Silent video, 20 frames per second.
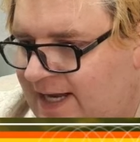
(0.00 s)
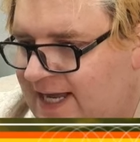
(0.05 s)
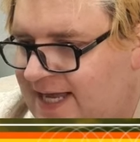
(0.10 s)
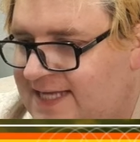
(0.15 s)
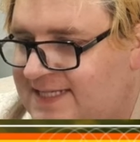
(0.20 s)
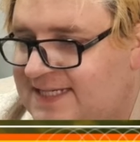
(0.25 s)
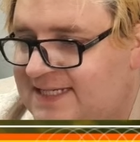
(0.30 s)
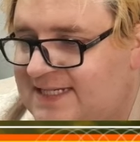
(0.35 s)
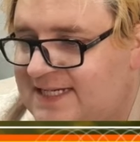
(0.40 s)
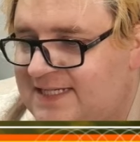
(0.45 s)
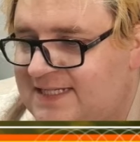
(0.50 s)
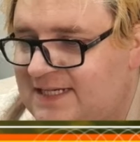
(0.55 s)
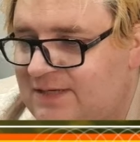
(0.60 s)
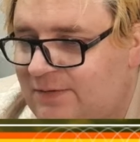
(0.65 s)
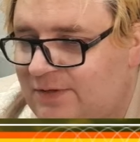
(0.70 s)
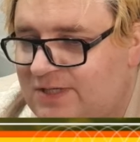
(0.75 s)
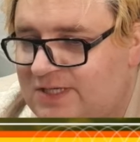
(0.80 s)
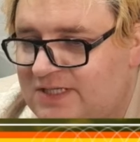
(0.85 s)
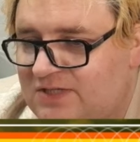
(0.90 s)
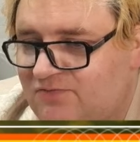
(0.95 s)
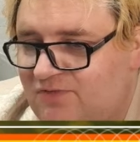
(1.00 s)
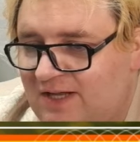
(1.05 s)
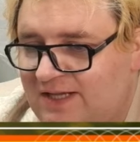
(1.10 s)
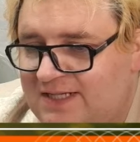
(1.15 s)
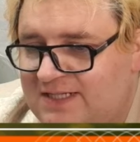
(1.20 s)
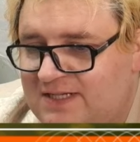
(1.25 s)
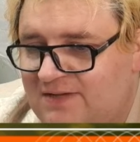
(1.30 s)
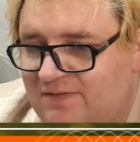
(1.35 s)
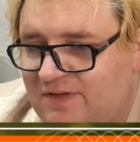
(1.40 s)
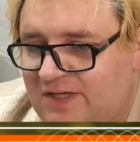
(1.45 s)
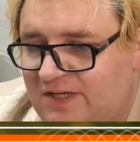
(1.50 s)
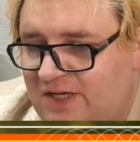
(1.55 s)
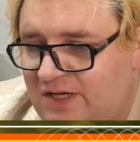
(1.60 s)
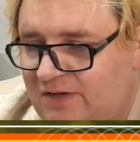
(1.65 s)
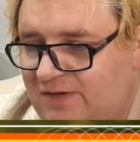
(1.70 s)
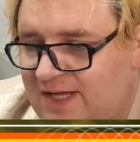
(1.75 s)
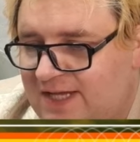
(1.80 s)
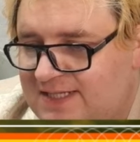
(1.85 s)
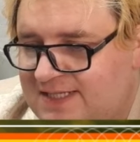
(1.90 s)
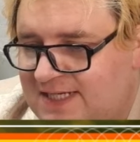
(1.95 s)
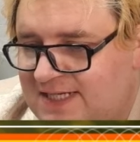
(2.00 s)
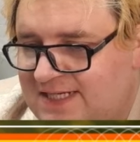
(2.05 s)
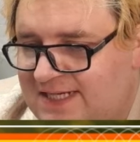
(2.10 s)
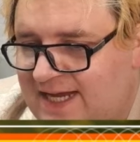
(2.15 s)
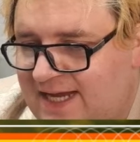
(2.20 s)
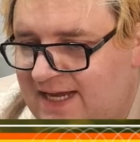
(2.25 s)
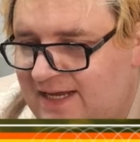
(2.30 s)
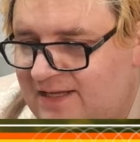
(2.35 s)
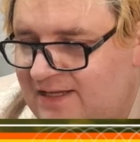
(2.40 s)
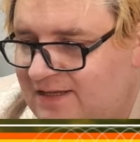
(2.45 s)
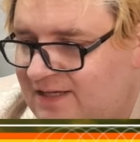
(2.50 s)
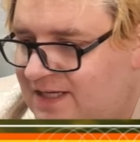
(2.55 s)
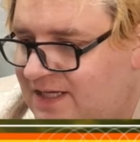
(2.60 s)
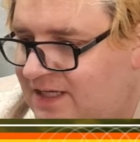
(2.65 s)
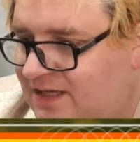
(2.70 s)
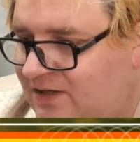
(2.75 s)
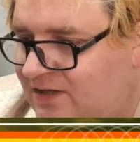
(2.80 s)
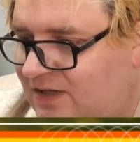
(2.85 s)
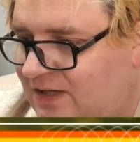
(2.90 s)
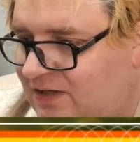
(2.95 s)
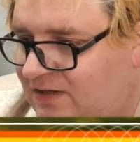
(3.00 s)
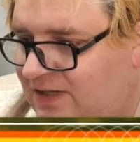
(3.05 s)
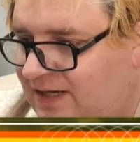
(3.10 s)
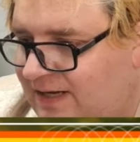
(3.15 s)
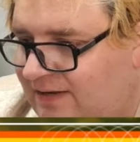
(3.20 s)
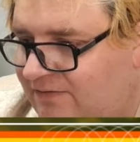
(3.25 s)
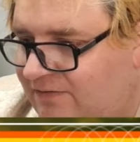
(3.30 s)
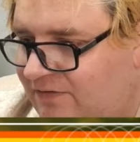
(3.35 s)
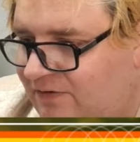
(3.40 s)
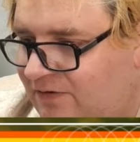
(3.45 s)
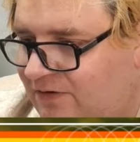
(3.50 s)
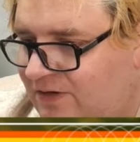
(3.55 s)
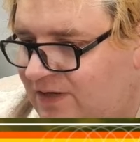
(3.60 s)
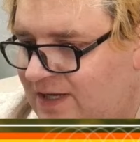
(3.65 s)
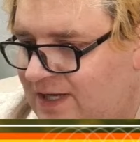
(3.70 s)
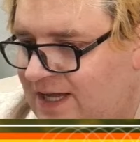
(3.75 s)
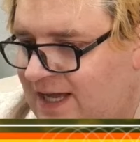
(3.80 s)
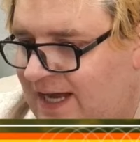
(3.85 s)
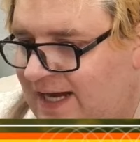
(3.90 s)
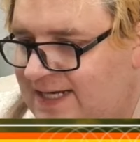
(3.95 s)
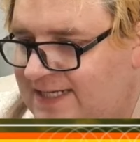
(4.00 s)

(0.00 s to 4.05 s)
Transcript: And it is a Disney one. It's relatively new. There's the tag that you look out for.